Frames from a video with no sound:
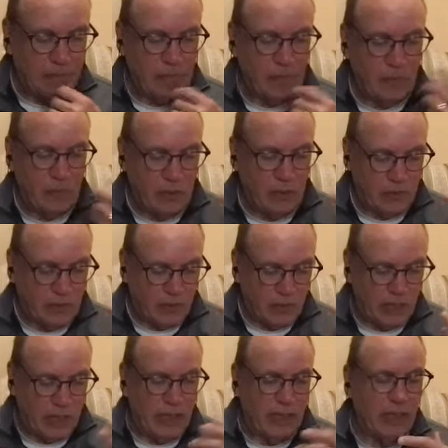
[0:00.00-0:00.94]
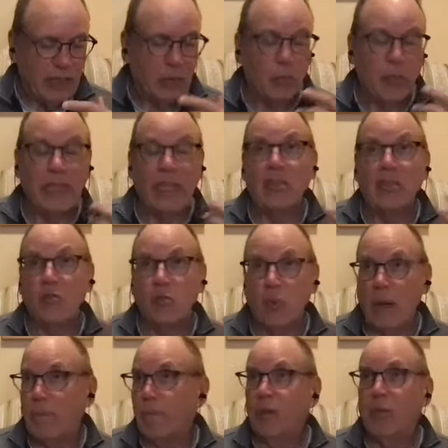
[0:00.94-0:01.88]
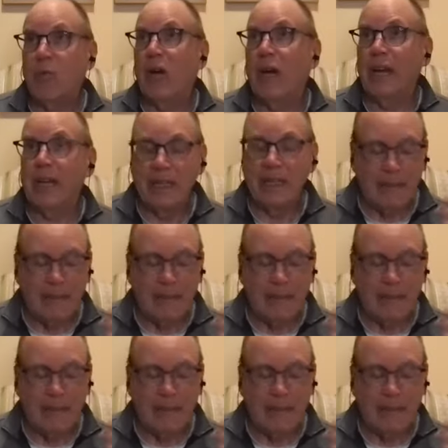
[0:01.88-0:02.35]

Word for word: If we strain, then we get swept away.